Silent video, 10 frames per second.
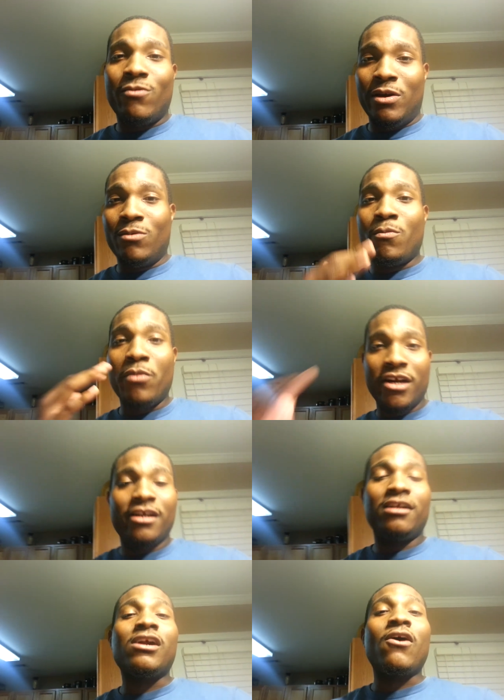We put it
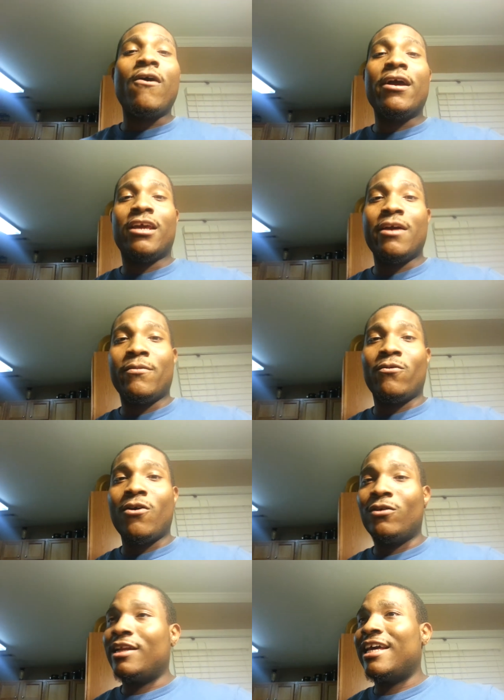in the car, kept it
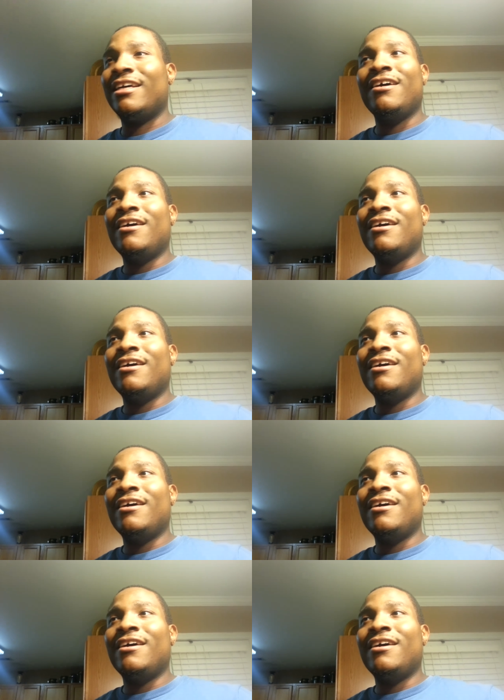rolling, and